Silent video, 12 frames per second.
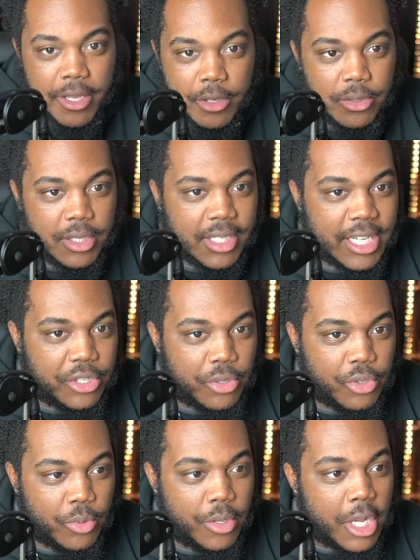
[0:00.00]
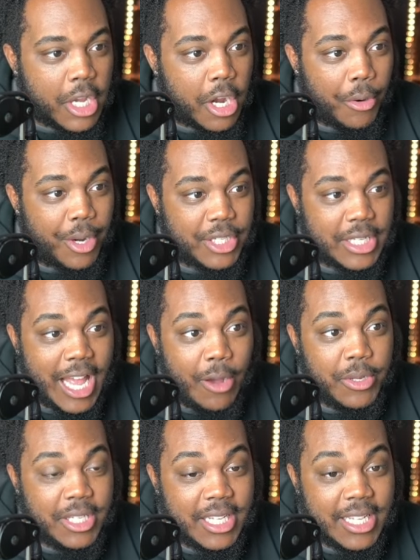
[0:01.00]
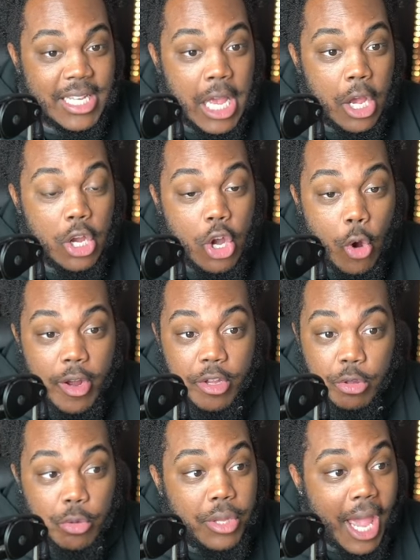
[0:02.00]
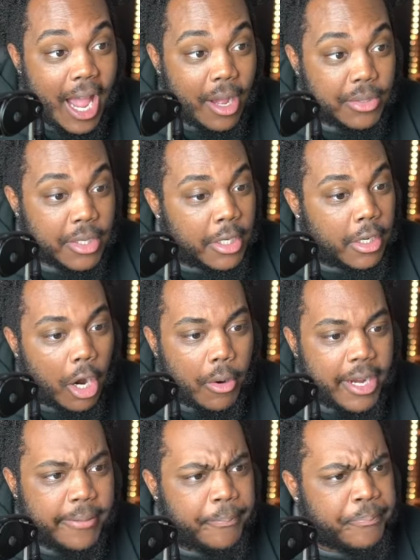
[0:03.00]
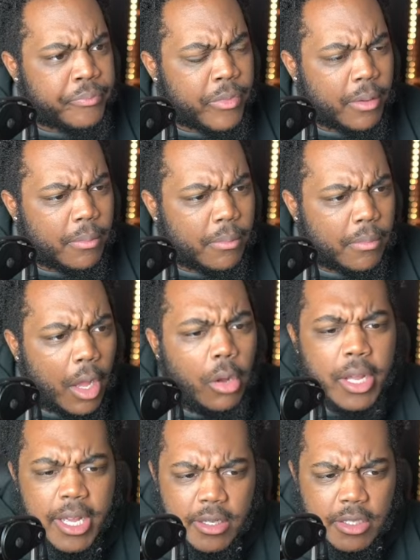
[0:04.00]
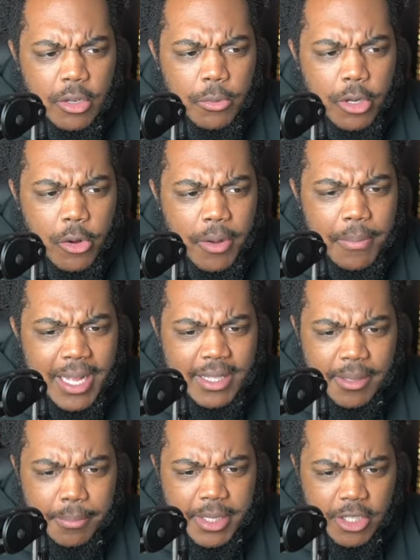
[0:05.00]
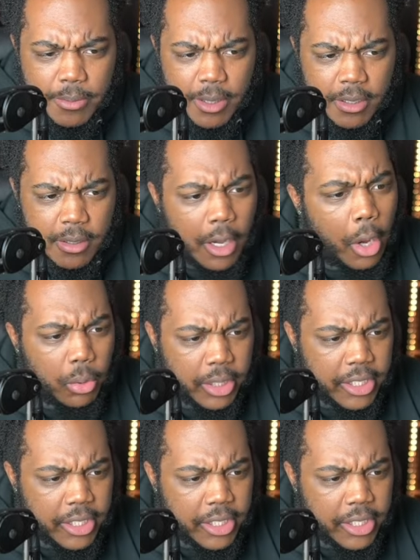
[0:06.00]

useless as usual. All right, so now we see this going through the house. All right. Okay, so we're going back to Mitsuba holding